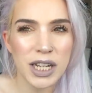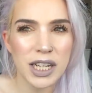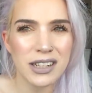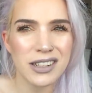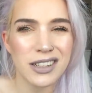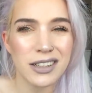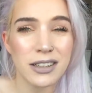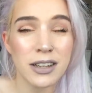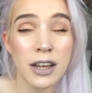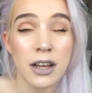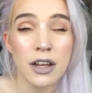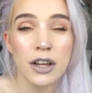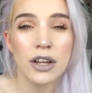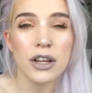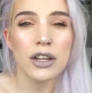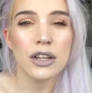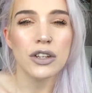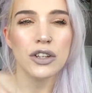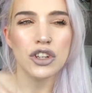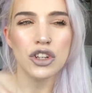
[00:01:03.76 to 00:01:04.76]
because
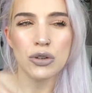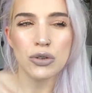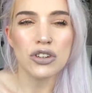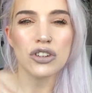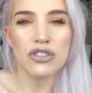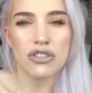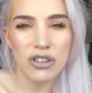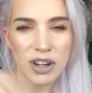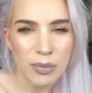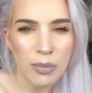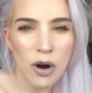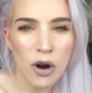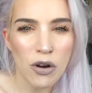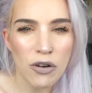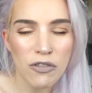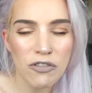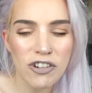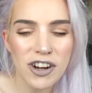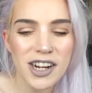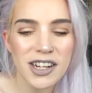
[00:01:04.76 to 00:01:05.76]
you could trip
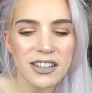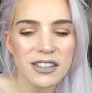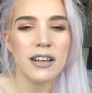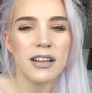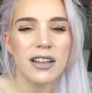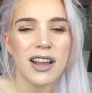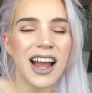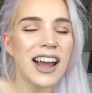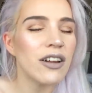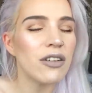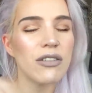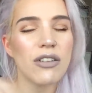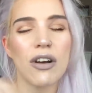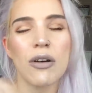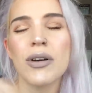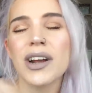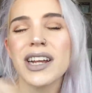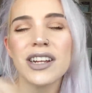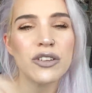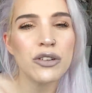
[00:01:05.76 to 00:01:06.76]
over it. I don't
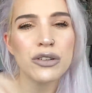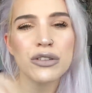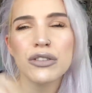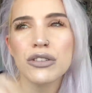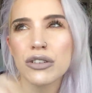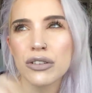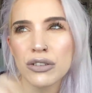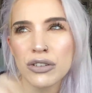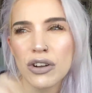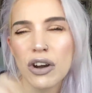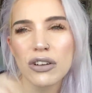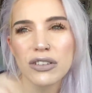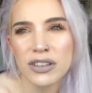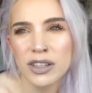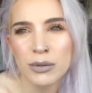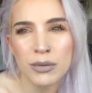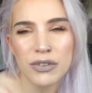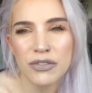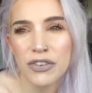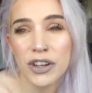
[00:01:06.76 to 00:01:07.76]
know, it just does not
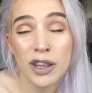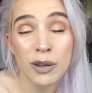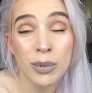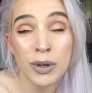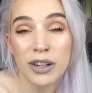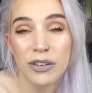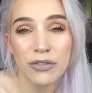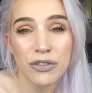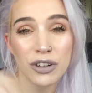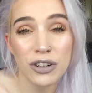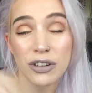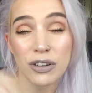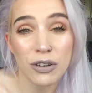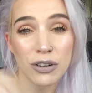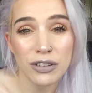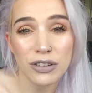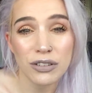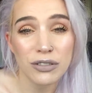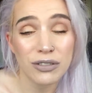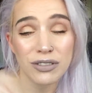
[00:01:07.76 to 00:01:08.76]
seem to fit the bill for a
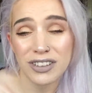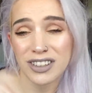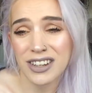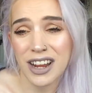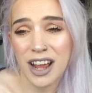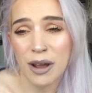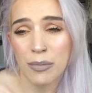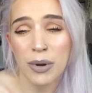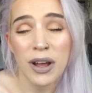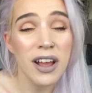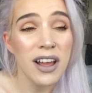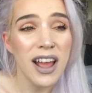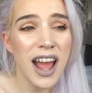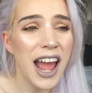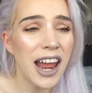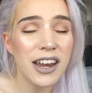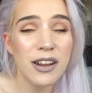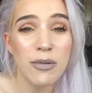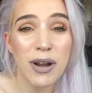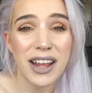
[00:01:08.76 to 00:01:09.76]
doorstep.
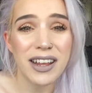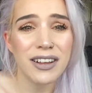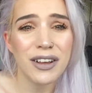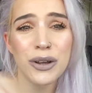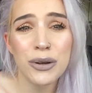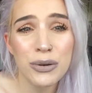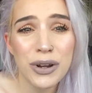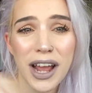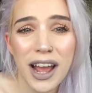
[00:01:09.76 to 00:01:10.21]
Anyway, who